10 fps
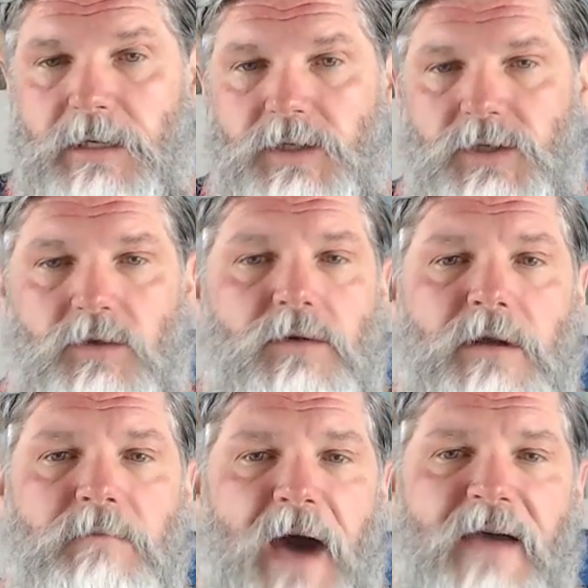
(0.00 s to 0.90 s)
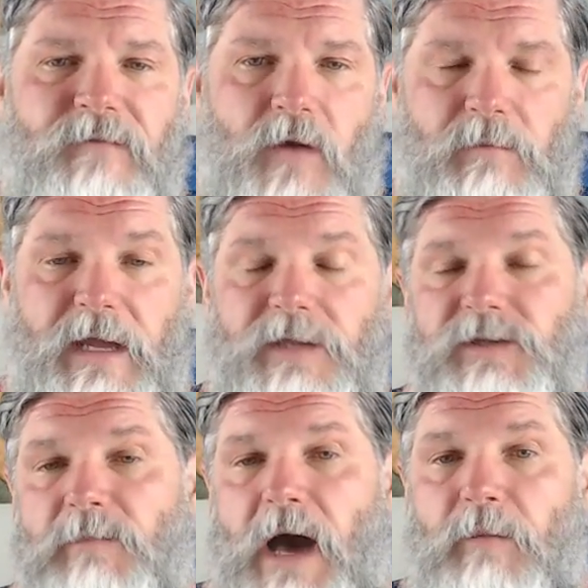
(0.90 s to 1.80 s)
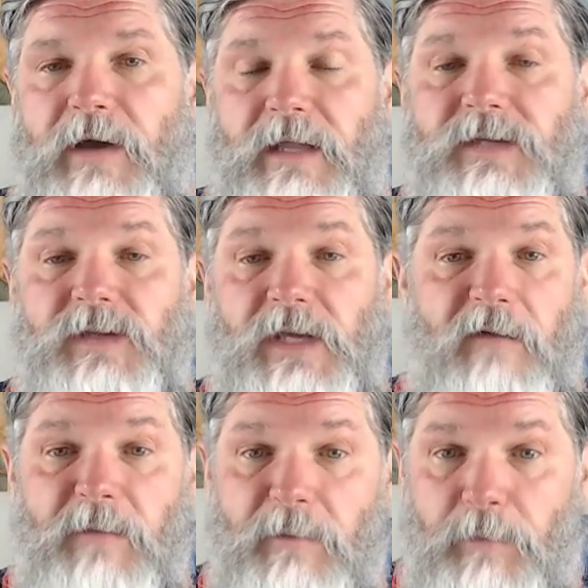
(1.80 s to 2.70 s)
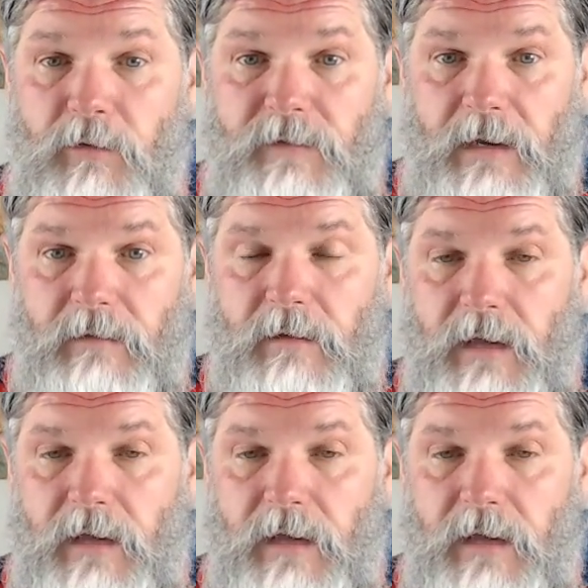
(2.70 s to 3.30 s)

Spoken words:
So you couldn't buy farmland in Zimbabwe unless the government approved it.